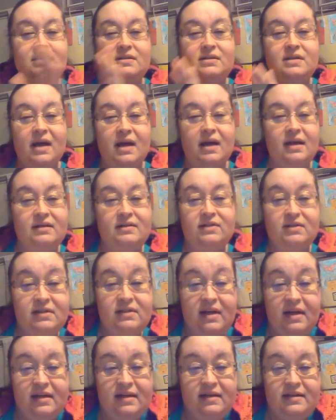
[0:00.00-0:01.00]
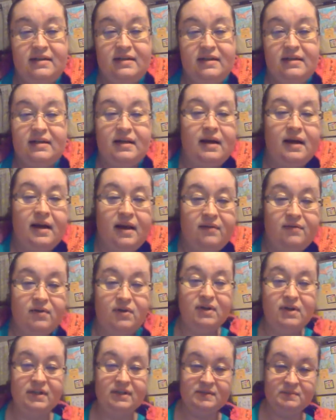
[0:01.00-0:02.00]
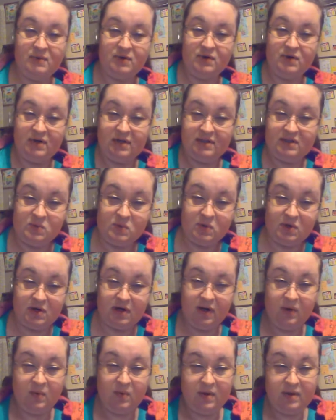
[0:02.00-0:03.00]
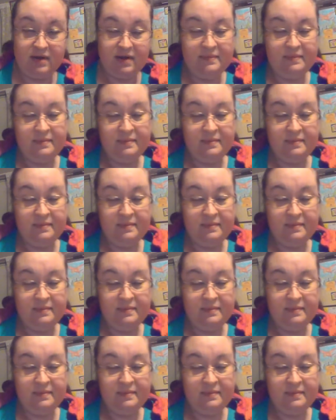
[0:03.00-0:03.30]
I just did not have good experience working with it.